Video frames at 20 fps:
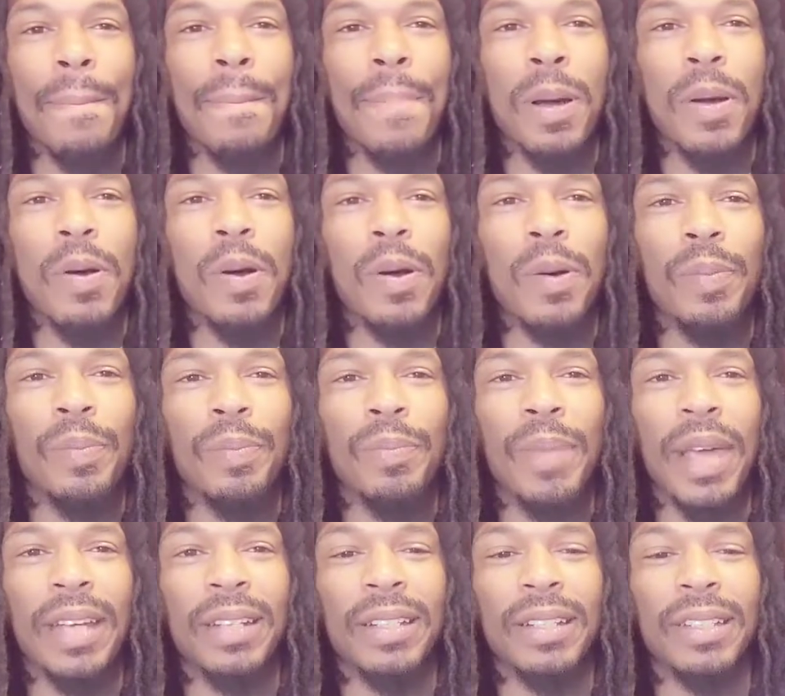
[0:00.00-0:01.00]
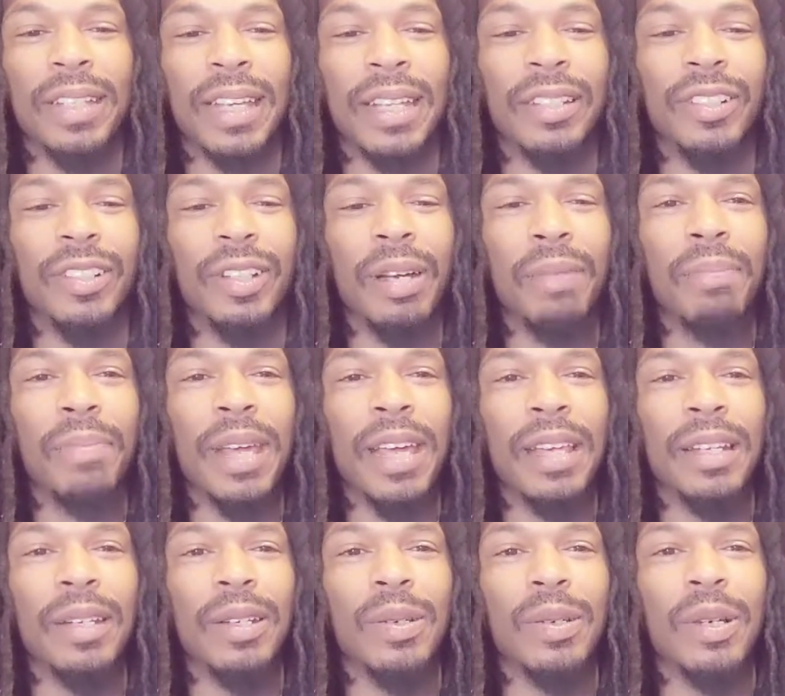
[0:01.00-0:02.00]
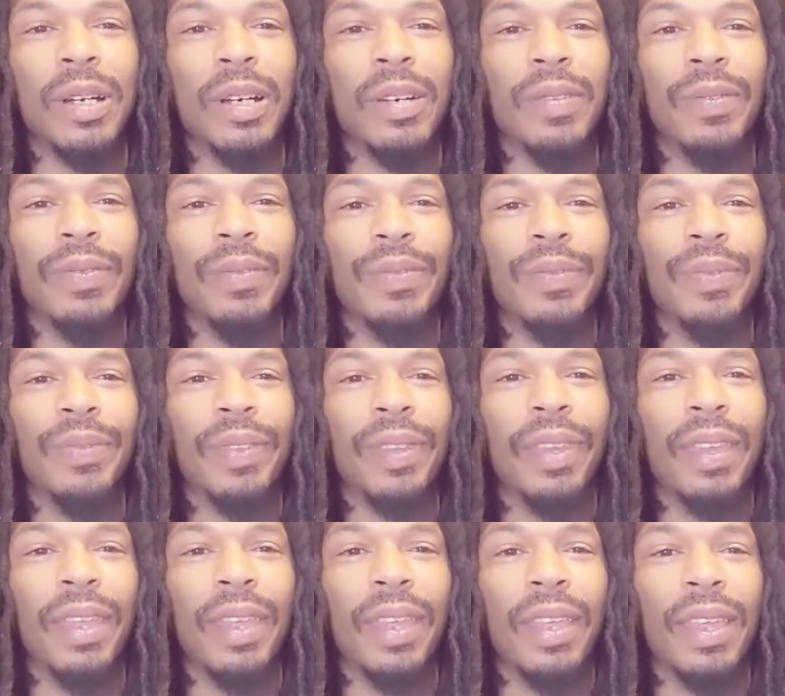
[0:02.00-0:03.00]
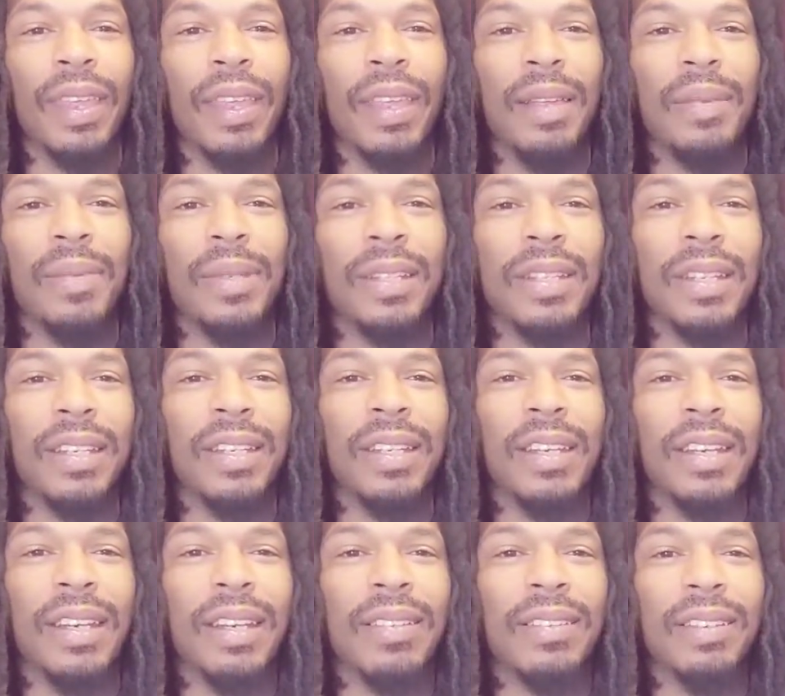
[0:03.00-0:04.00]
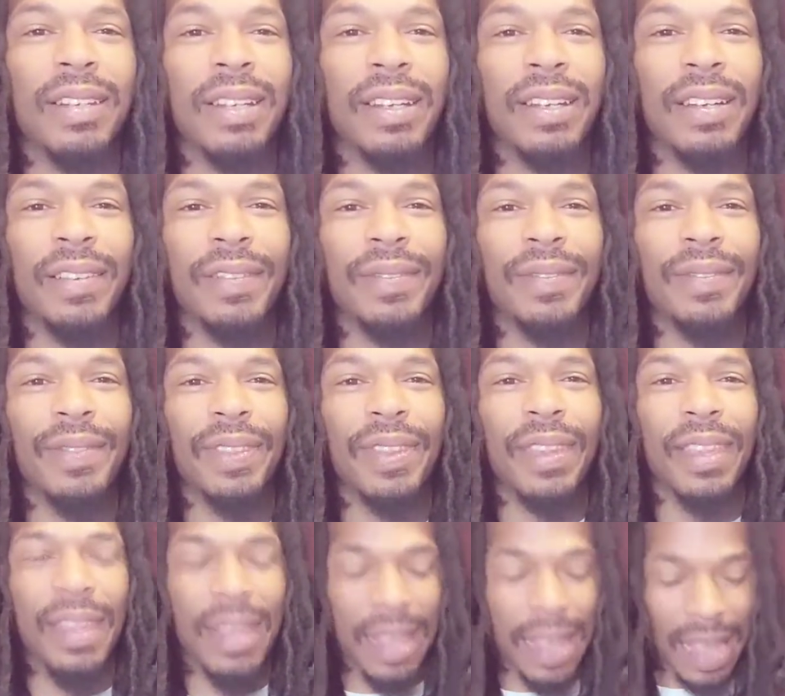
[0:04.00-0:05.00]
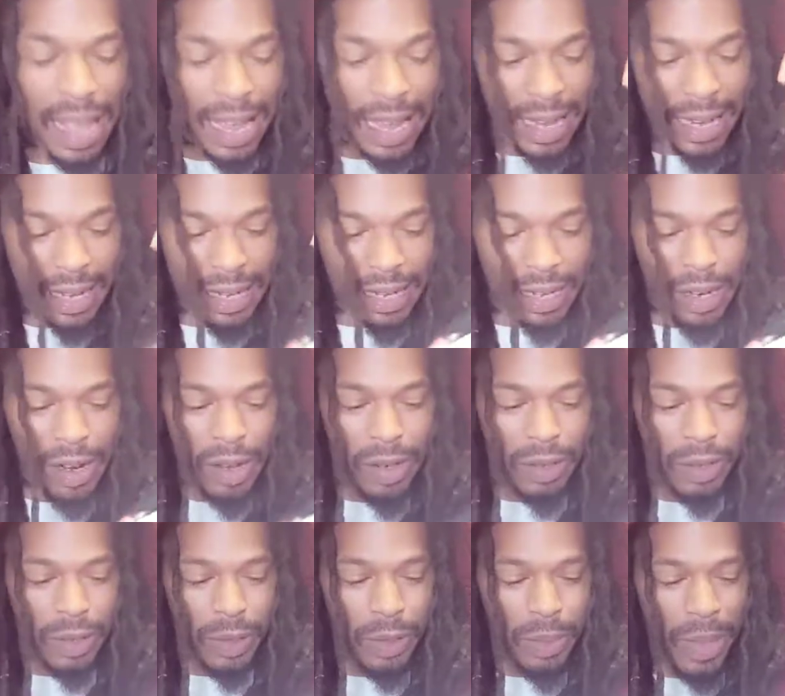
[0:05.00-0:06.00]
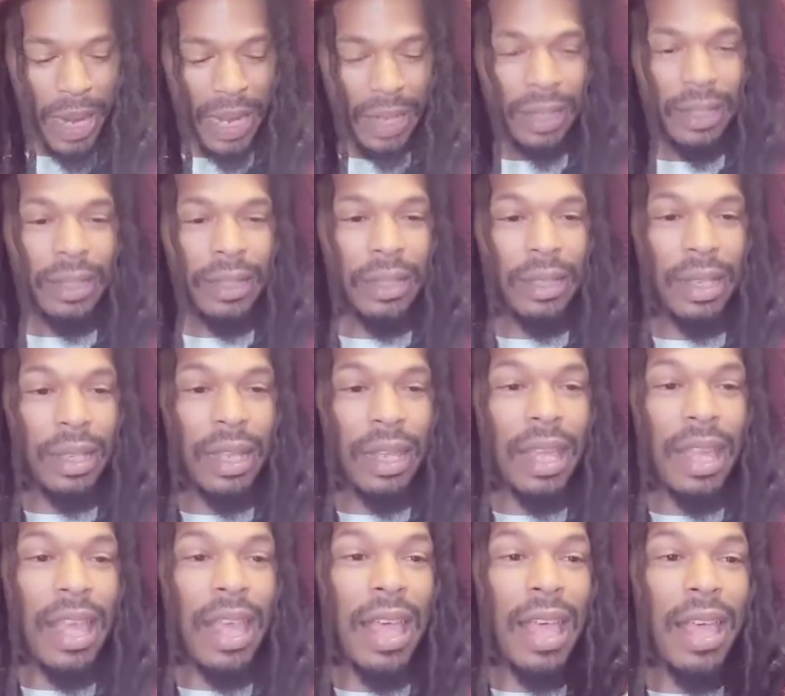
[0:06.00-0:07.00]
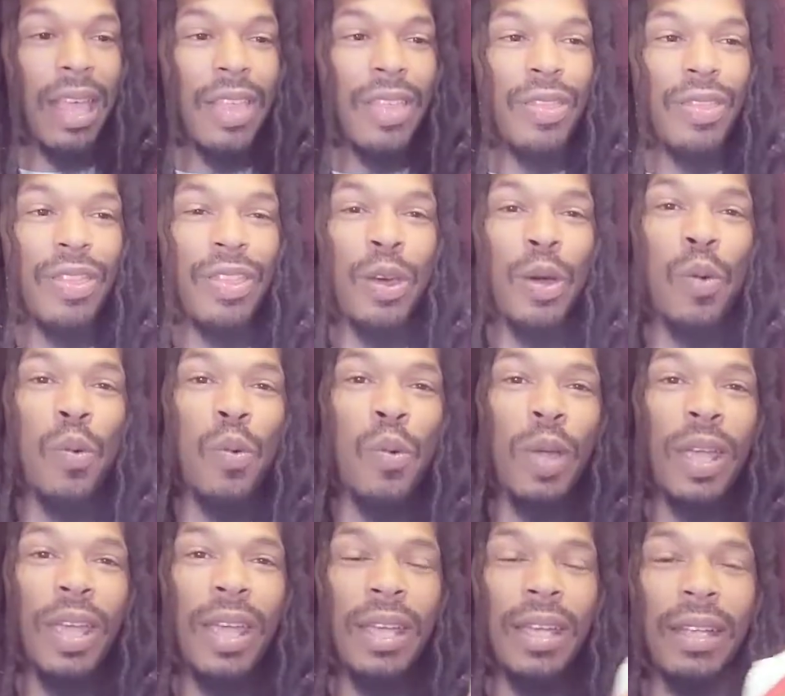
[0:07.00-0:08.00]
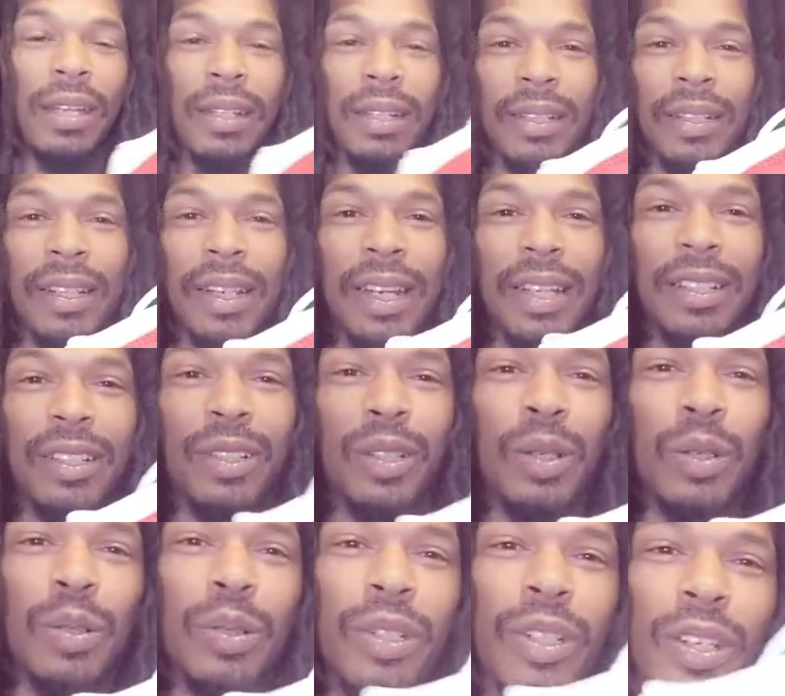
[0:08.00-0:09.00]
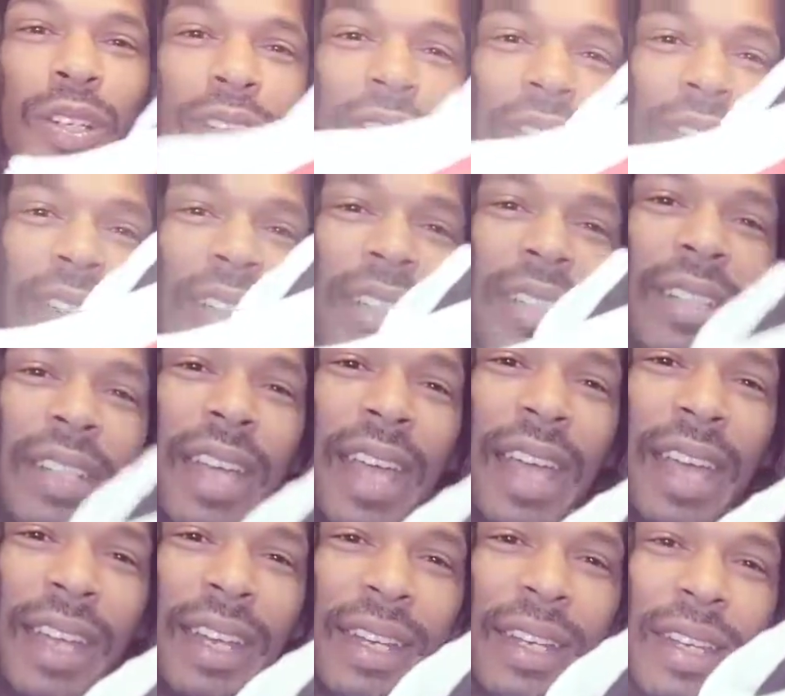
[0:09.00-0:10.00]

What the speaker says: Boom, matches that Jumpman logo. Let me take that out there. And it also matches the wing that I showed y'all. Look at that,